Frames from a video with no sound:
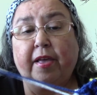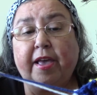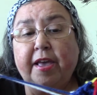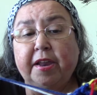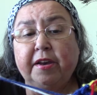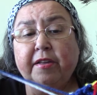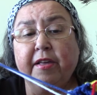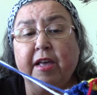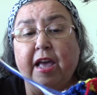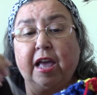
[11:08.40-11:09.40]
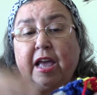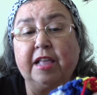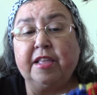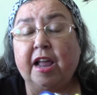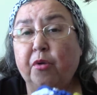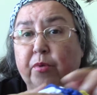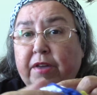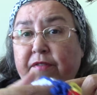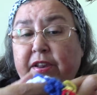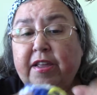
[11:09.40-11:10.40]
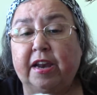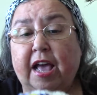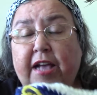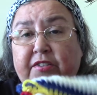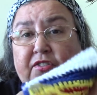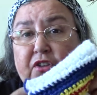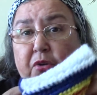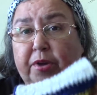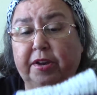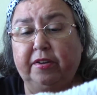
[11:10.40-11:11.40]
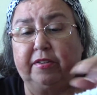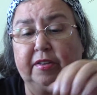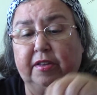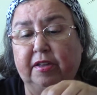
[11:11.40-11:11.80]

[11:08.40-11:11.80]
end, and then I weave it in. I sew it